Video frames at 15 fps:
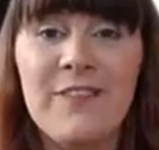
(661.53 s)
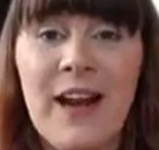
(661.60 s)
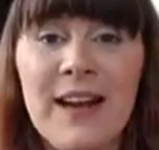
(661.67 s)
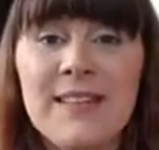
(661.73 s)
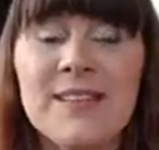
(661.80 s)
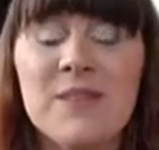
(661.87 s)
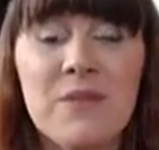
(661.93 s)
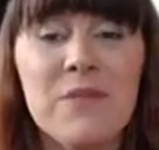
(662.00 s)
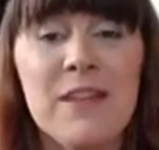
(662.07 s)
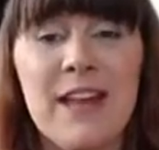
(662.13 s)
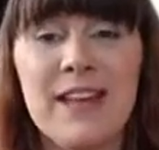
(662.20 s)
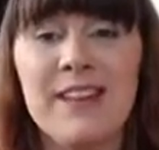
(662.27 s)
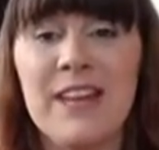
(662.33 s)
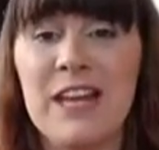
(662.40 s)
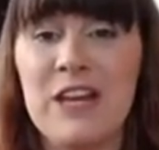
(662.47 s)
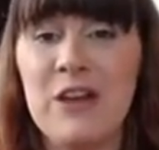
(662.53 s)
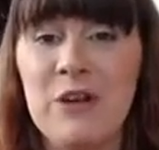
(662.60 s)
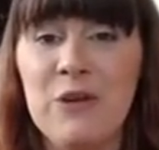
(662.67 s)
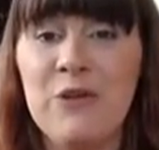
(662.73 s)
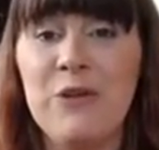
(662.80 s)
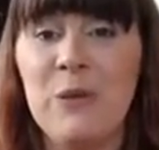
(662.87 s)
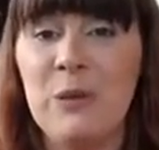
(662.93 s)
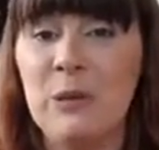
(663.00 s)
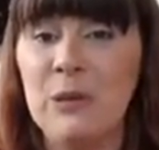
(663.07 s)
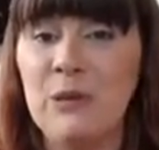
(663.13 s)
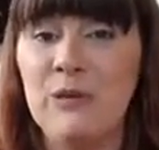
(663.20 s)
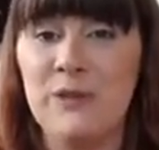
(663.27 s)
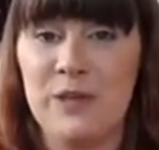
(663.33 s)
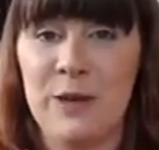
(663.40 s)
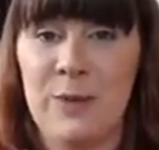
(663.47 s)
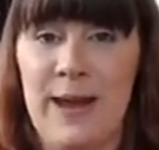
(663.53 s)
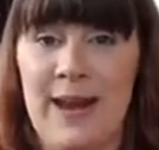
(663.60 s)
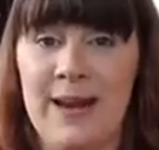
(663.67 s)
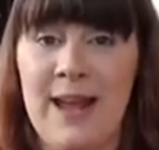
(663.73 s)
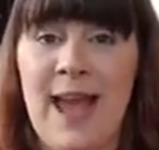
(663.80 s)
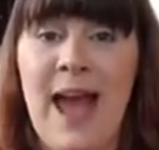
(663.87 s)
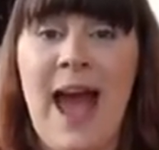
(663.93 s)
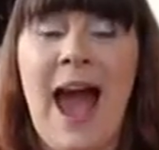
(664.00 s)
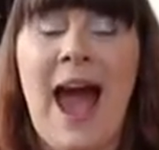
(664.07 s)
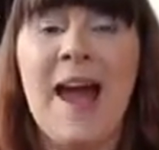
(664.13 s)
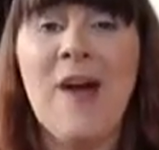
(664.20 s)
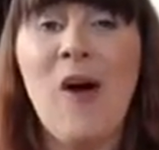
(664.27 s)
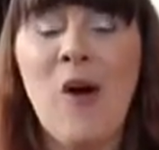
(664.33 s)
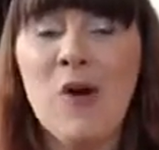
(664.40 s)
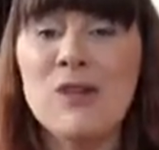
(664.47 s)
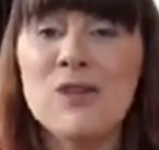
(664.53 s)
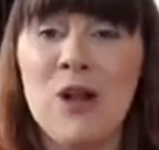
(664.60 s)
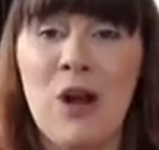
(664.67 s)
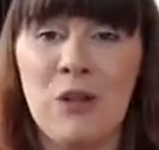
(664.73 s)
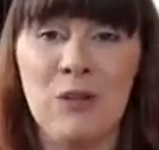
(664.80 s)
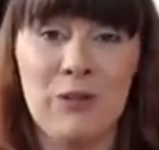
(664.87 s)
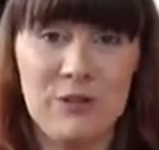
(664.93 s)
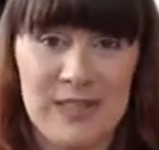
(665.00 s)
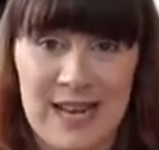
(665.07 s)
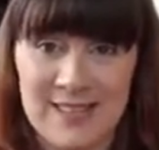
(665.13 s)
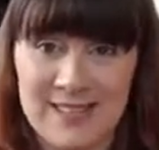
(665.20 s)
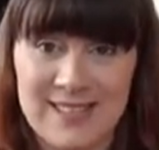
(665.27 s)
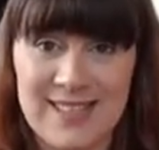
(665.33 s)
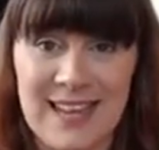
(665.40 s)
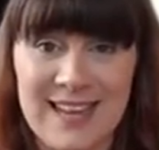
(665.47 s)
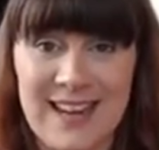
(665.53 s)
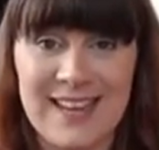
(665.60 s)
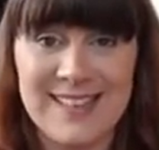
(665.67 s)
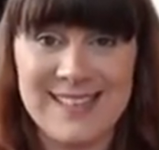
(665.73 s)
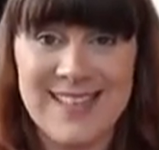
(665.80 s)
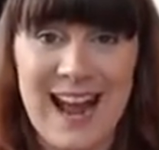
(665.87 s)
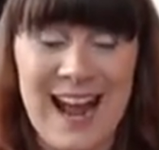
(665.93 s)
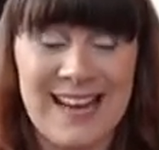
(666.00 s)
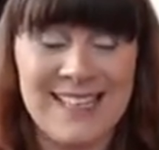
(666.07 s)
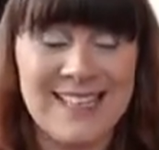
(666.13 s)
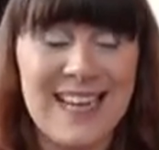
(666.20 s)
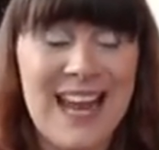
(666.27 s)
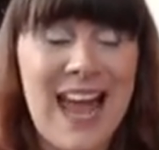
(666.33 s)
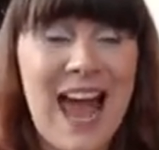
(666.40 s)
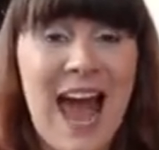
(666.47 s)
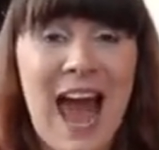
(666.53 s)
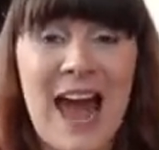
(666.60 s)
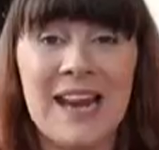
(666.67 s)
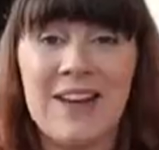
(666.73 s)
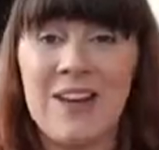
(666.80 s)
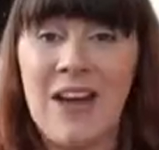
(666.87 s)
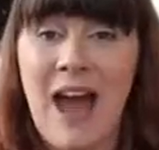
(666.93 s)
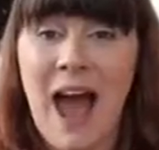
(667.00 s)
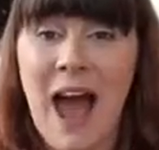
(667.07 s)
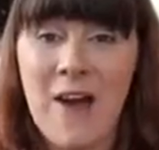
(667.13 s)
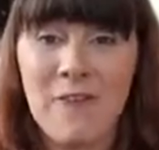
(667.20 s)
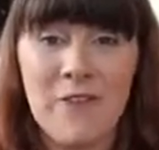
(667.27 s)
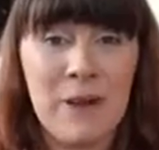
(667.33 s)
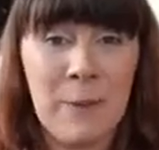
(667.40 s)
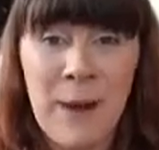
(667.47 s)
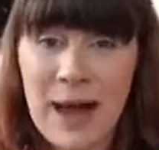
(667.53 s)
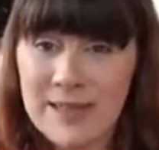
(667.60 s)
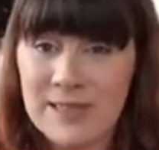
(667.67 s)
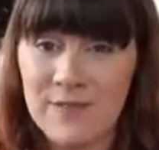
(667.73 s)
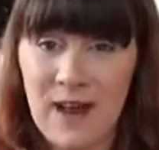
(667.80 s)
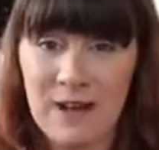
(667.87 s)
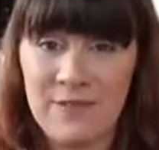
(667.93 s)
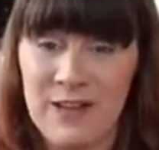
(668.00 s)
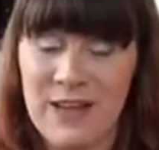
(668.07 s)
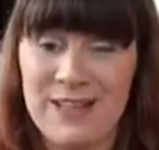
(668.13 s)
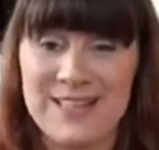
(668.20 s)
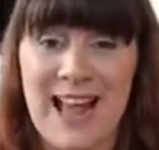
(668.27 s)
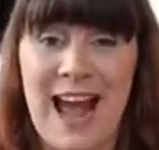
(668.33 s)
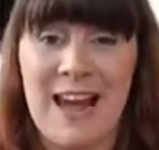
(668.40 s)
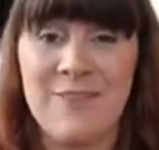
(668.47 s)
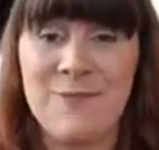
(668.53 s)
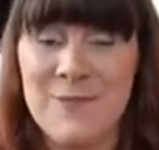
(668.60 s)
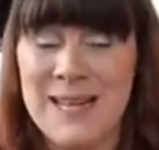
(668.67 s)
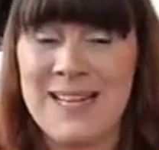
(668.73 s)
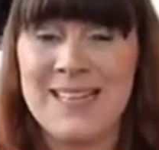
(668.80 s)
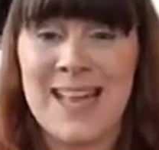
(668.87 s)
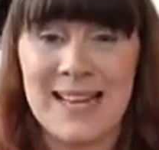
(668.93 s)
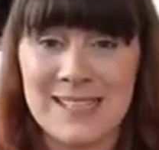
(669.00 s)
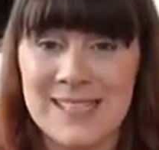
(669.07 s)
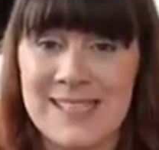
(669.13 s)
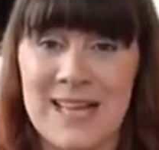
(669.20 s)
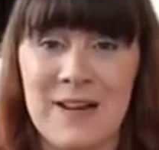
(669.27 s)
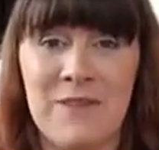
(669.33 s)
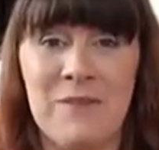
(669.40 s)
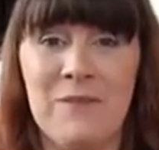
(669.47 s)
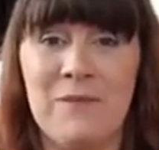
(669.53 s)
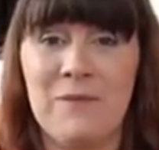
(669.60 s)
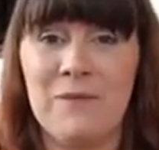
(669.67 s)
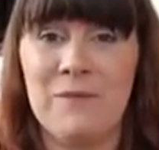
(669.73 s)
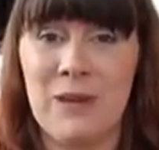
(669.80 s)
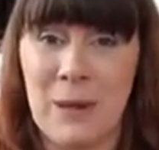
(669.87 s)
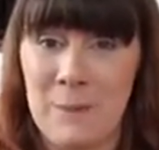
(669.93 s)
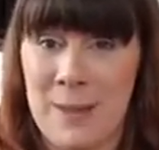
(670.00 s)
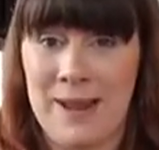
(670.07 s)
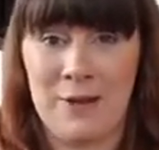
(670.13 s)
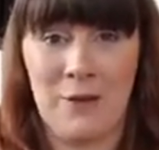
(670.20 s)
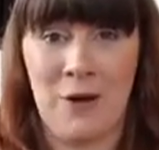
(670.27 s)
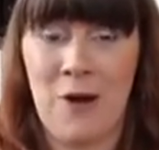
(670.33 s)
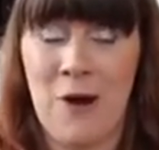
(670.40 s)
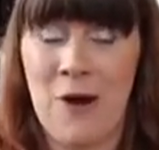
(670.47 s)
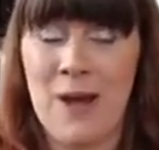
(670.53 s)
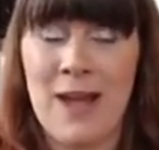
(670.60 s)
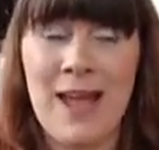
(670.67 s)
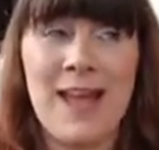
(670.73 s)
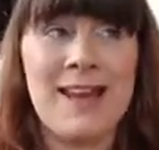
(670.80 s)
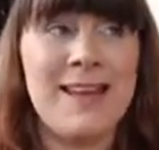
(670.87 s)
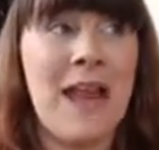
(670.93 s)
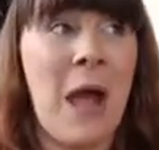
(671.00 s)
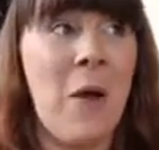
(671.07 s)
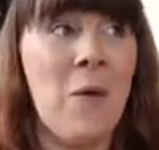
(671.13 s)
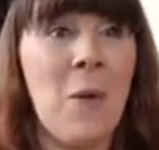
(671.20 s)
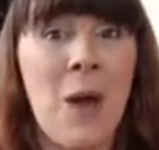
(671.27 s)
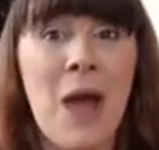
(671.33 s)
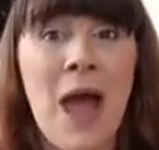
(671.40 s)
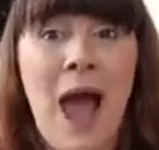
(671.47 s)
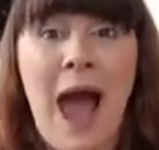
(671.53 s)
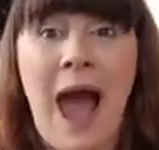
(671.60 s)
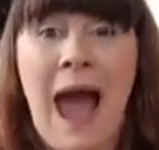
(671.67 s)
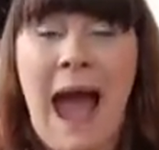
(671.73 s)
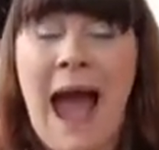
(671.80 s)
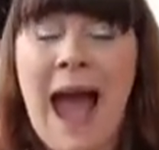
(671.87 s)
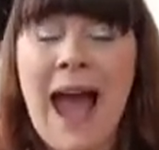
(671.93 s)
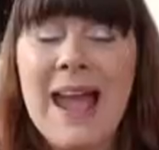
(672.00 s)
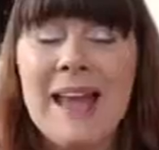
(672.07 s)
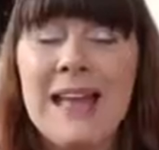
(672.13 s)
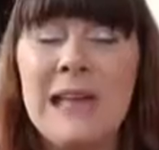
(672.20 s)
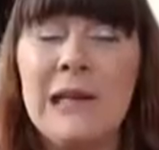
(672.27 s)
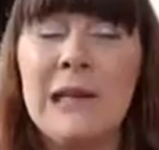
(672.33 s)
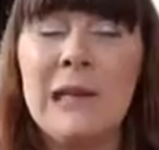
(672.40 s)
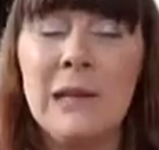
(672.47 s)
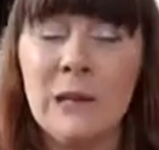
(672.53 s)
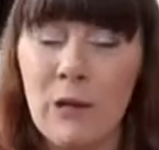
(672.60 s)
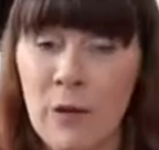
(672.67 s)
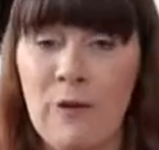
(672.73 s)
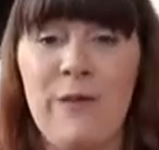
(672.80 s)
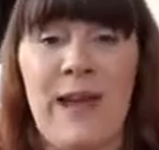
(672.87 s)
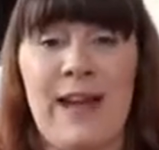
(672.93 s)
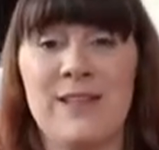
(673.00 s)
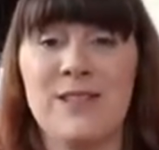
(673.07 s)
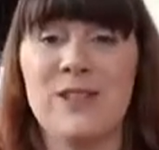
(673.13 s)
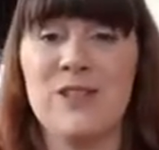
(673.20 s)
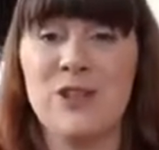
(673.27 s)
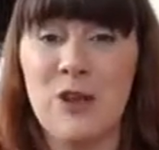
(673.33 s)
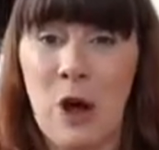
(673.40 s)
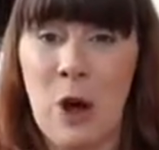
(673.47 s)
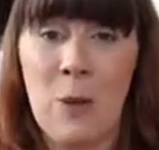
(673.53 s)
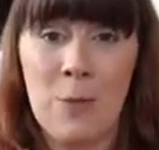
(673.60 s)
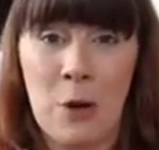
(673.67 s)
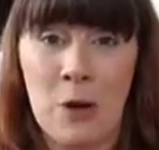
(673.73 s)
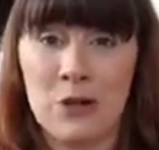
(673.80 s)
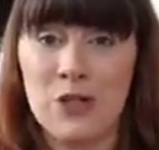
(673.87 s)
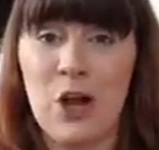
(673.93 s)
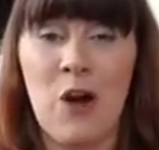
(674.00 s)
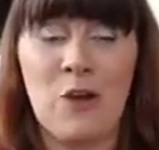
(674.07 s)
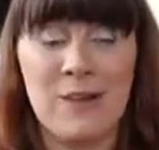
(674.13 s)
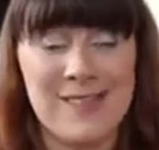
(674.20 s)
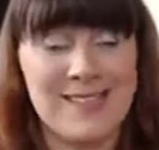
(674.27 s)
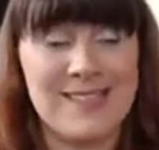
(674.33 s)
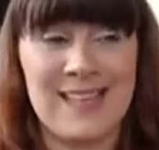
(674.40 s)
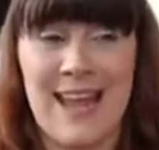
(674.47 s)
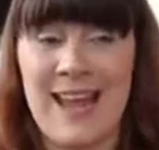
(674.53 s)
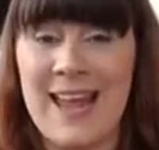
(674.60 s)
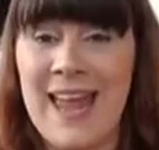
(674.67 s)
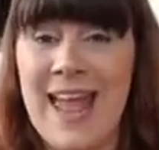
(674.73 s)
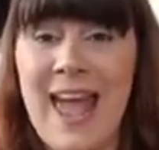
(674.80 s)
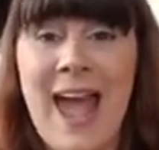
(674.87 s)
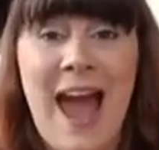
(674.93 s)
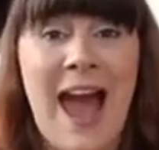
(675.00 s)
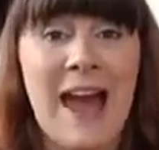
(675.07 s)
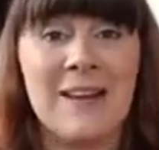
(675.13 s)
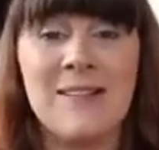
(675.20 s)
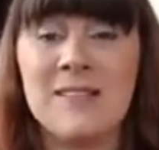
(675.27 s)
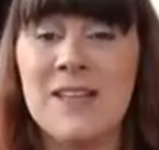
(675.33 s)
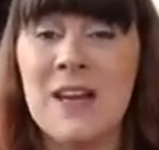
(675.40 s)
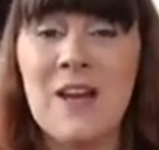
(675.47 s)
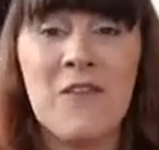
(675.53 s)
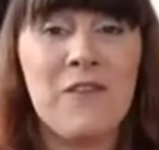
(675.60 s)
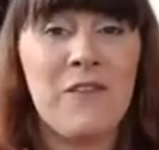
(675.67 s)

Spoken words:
Find something that you love doing. I also love dance, like I said, and for the past 5 years I've been dancing flamenco. Now I love it so much, honestly, and